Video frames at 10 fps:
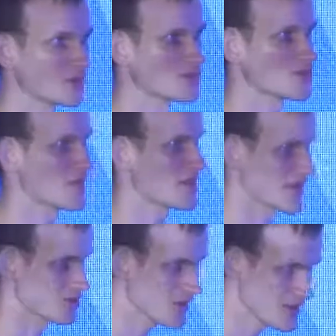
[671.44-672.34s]
the
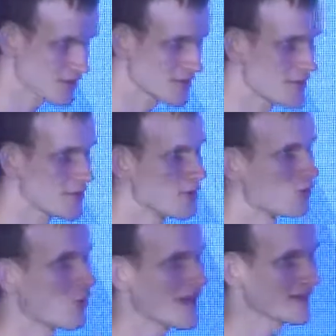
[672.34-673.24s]
transactions.
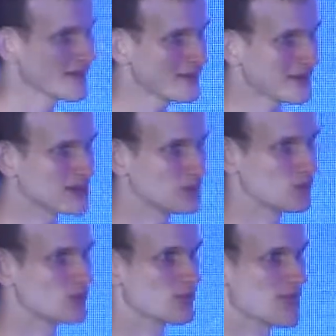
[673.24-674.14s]
When
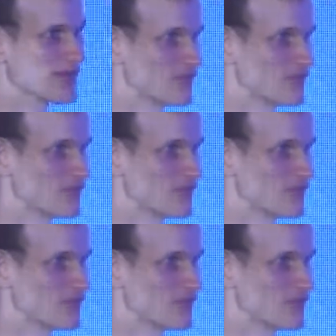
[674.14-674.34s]
you receive a